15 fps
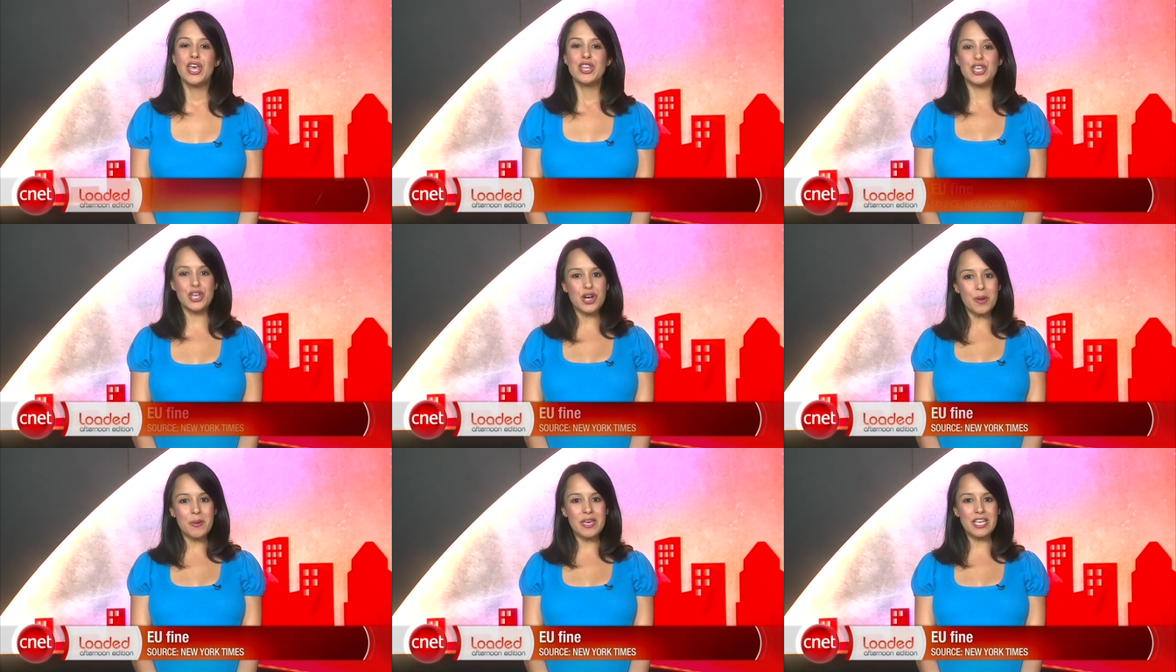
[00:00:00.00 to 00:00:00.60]
The
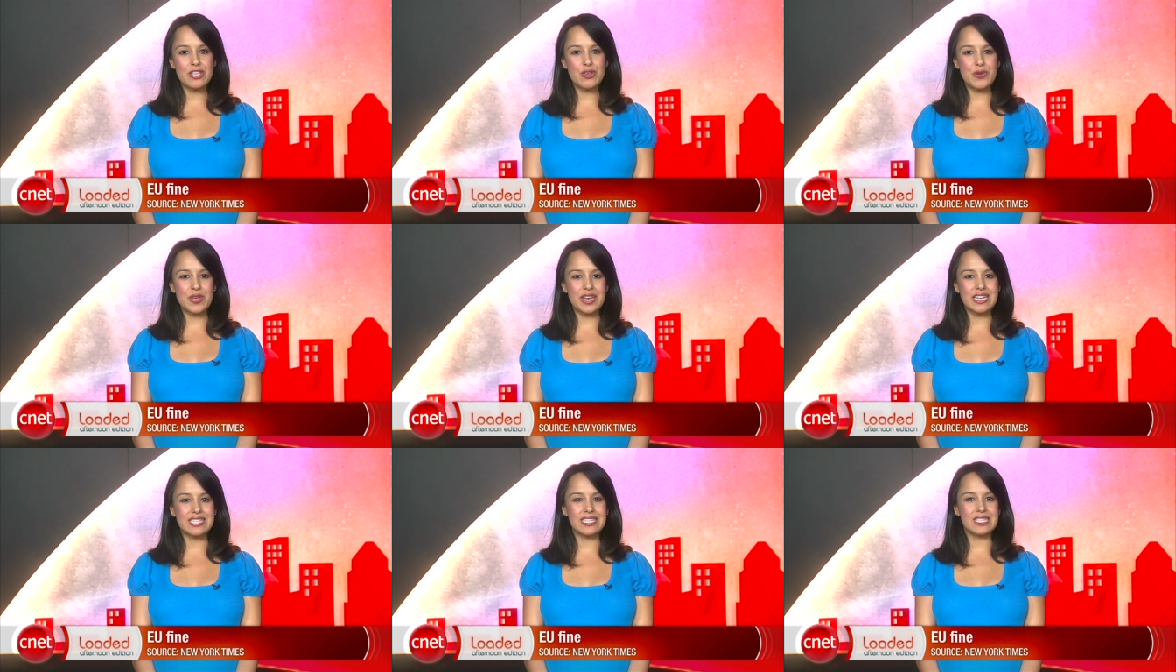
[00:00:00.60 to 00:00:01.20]
European
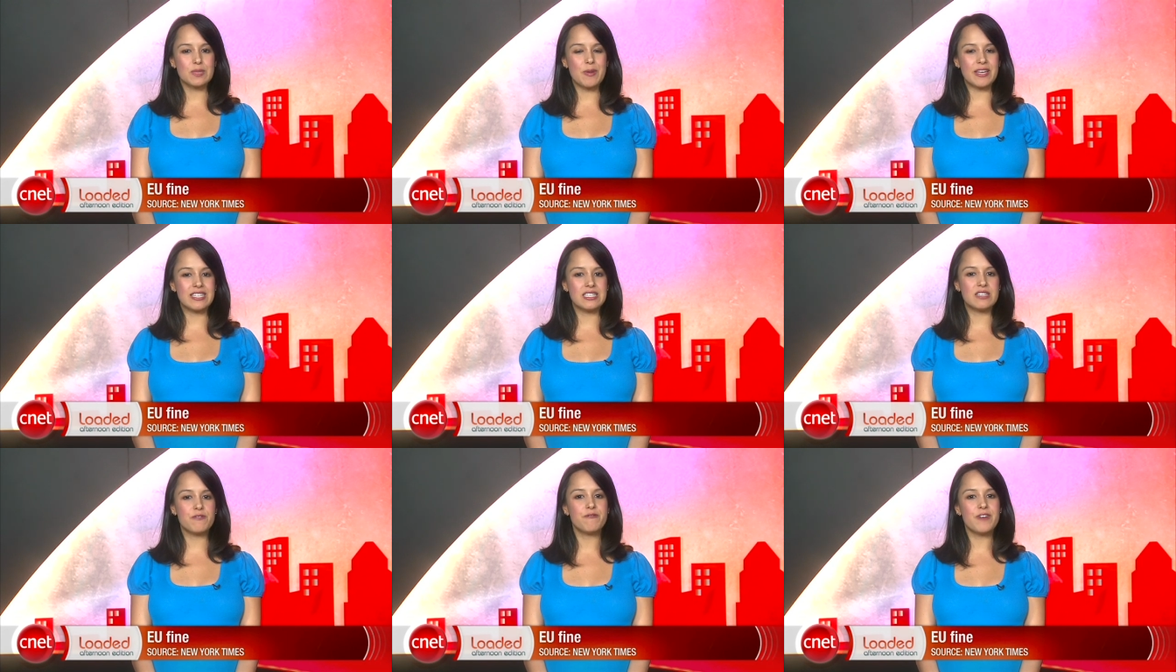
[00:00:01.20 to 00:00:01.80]
Union is
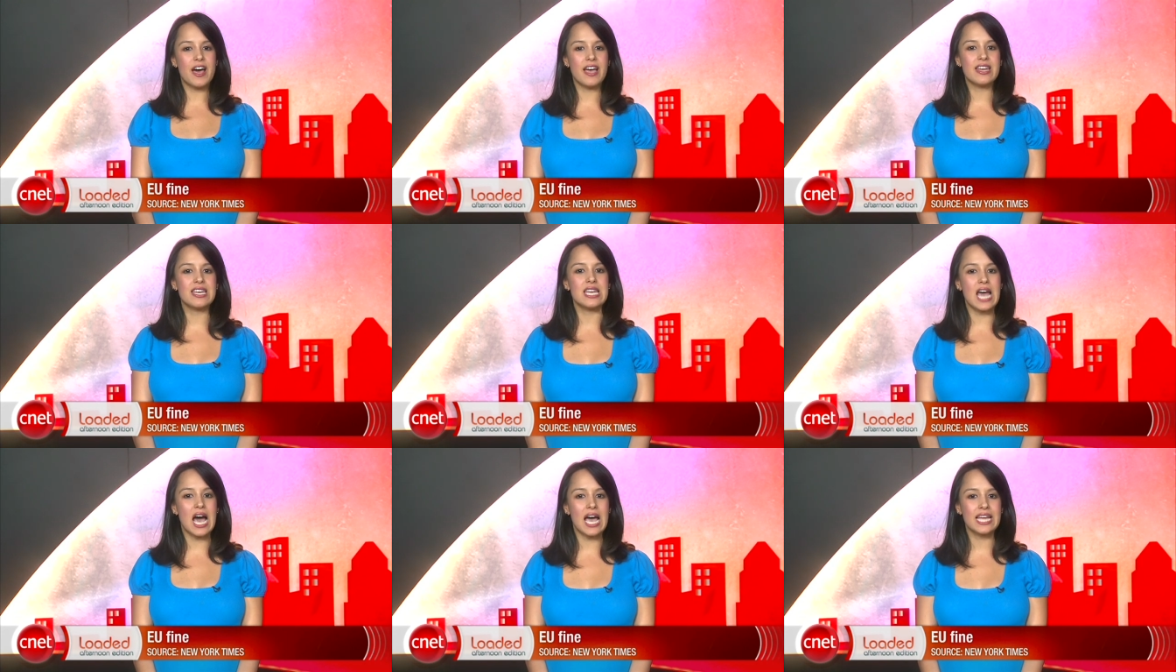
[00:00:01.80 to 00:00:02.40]
expected to fine
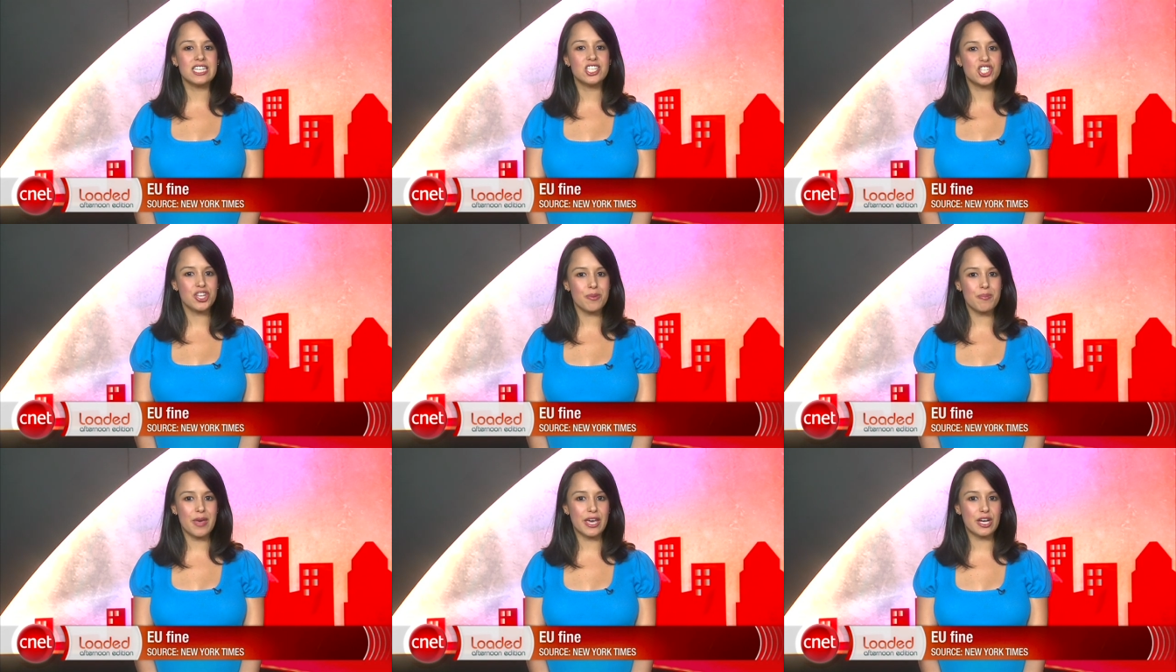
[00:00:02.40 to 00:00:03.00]
nine
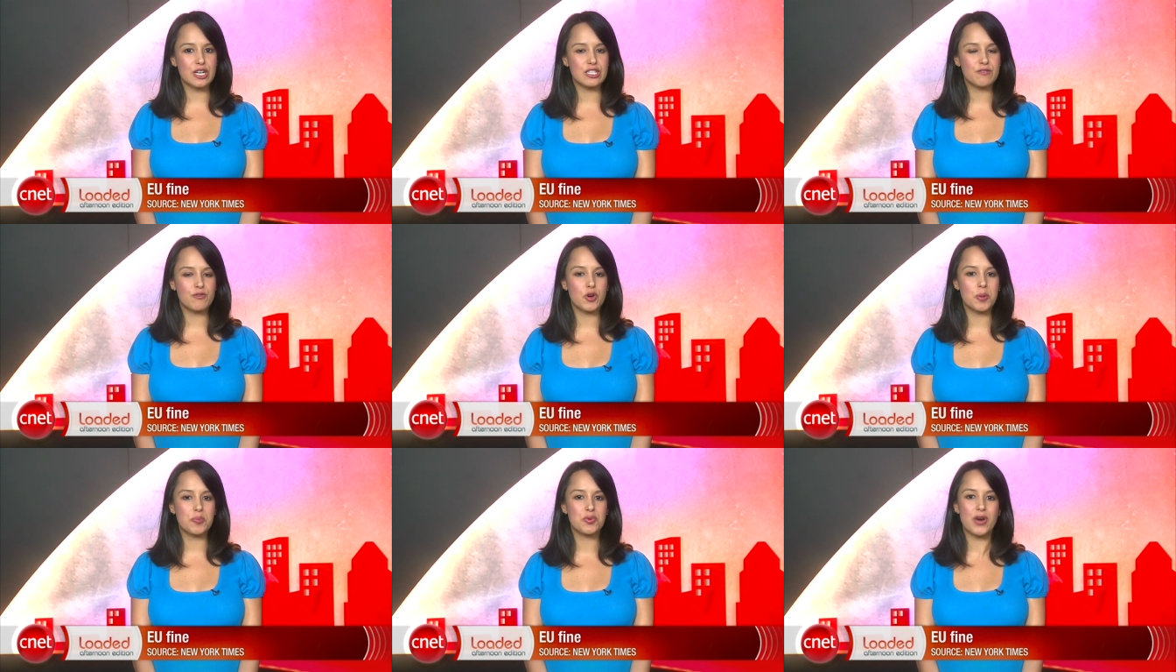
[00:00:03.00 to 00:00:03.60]
chip makers
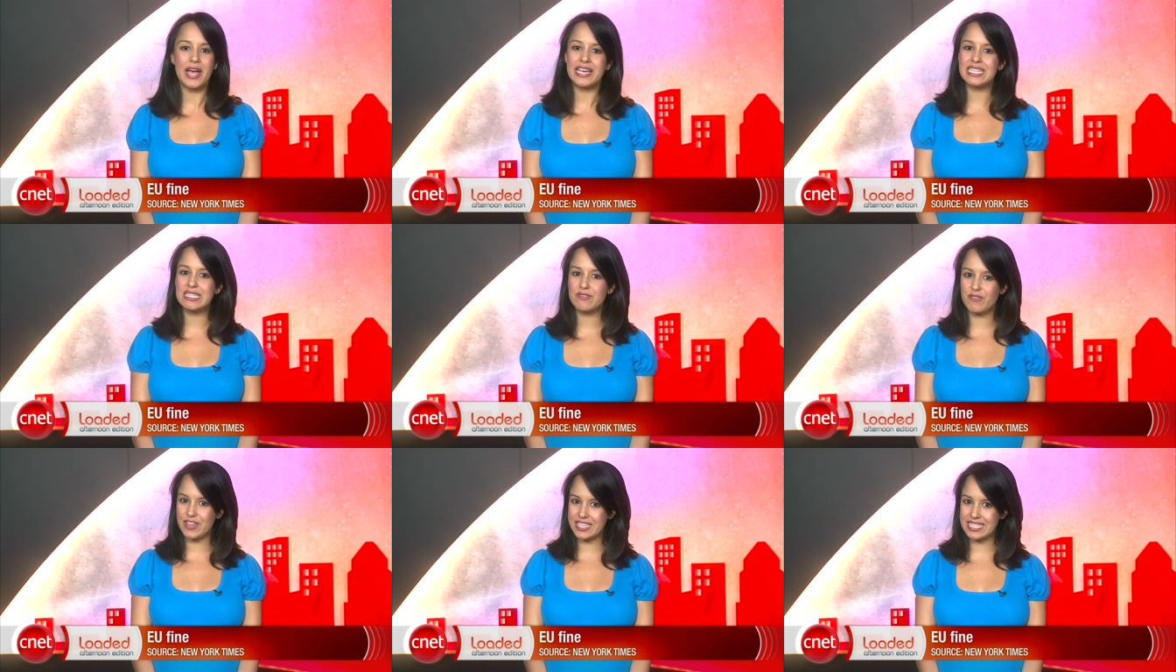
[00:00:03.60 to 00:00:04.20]
for
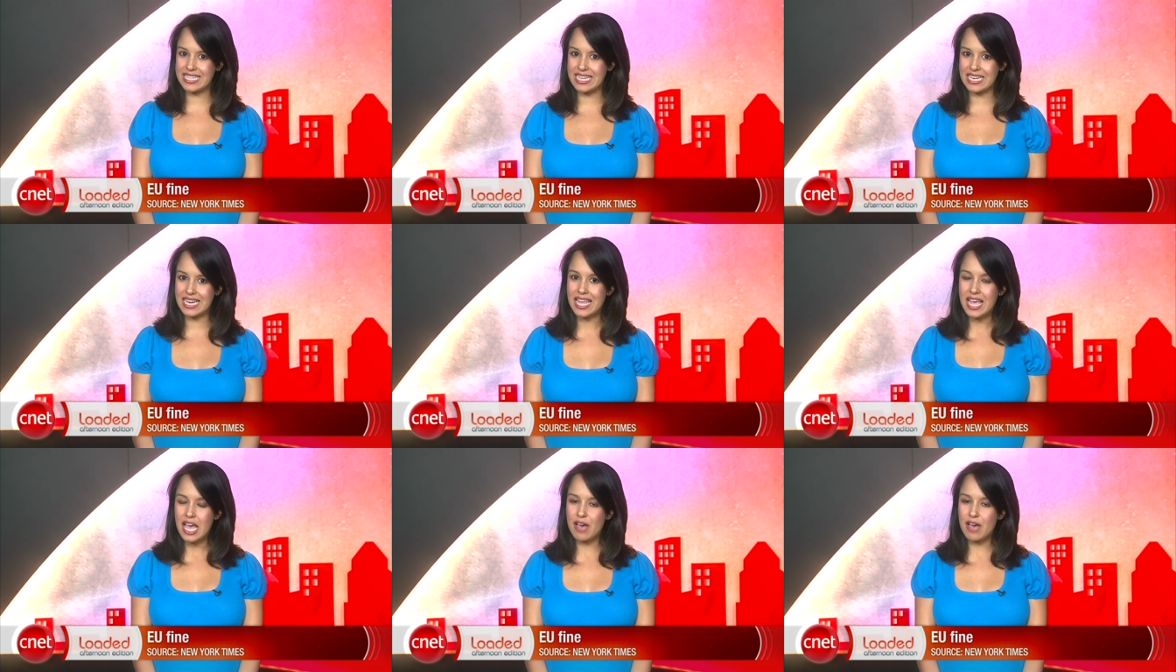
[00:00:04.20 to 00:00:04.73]
price fixing.